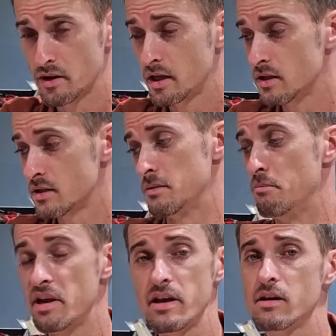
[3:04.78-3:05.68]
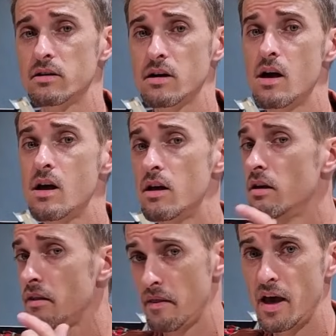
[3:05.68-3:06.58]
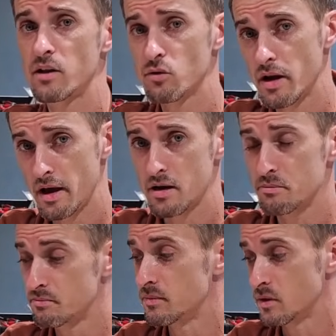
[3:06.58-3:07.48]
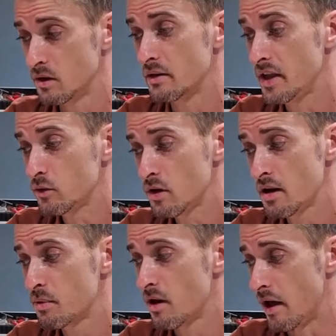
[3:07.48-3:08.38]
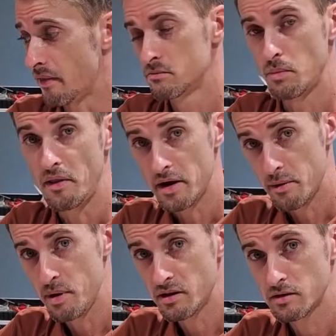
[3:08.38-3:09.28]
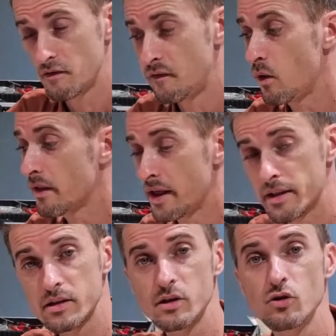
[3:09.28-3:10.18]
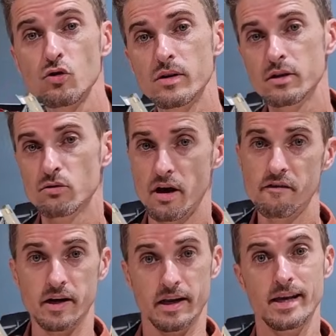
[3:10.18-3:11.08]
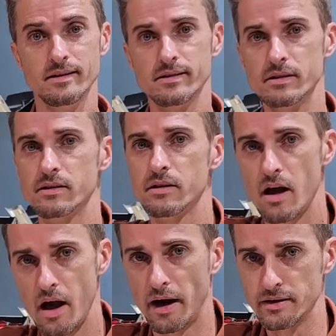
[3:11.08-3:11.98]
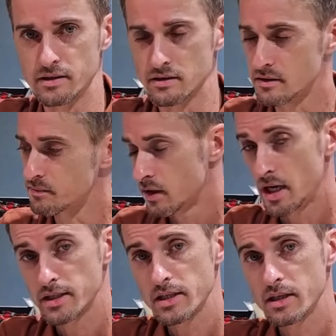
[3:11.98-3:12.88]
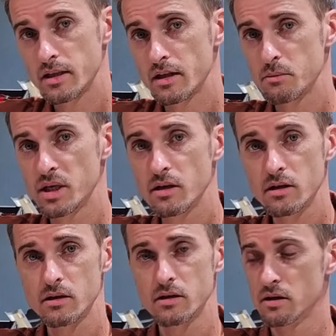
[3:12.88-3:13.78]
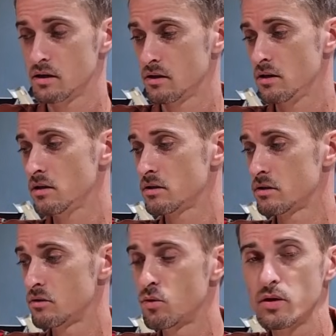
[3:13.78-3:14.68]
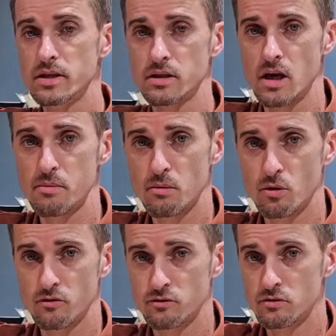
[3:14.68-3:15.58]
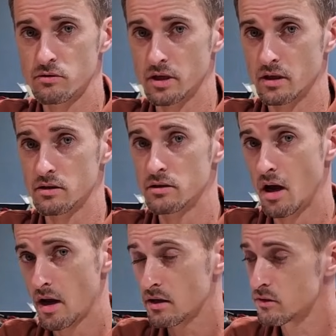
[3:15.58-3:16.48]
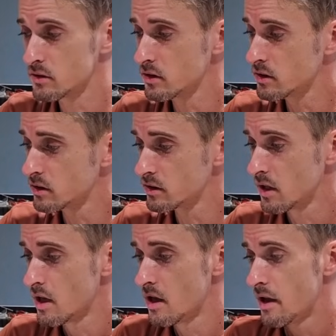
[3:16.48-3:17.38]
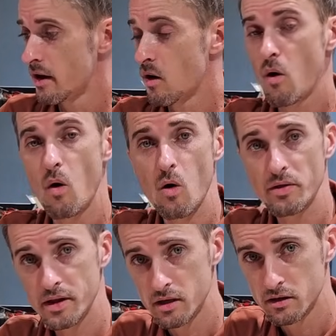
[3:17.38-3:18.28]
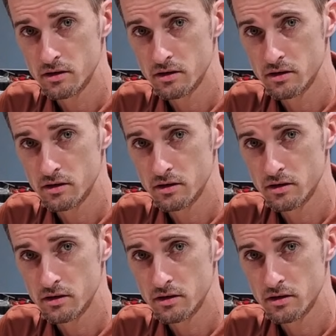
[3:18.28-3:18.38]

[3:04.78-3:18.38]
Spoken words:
that it's a beginner, that will help a lot. But I repeat, for that, you will need to have an internet access. As I said at the beginning, this tool is capable of doing diagnosis, coding,